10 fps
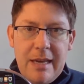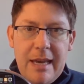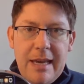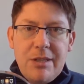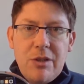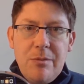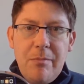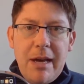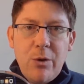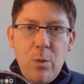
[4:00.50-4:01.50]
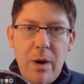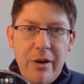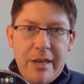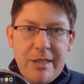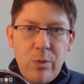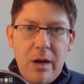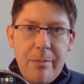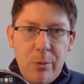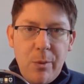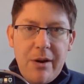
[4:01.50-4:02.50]
It doesn't matter where I
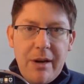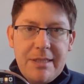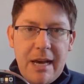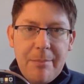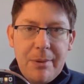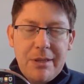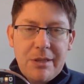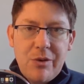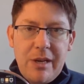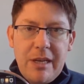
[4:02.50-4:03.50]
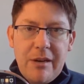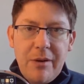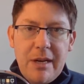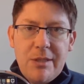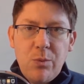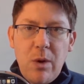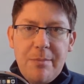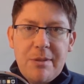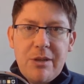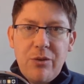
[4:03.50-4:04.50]
swipe or where I tap on the screen. If I
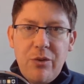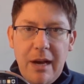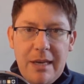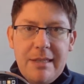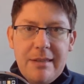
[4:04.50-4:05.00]
swipe to the right,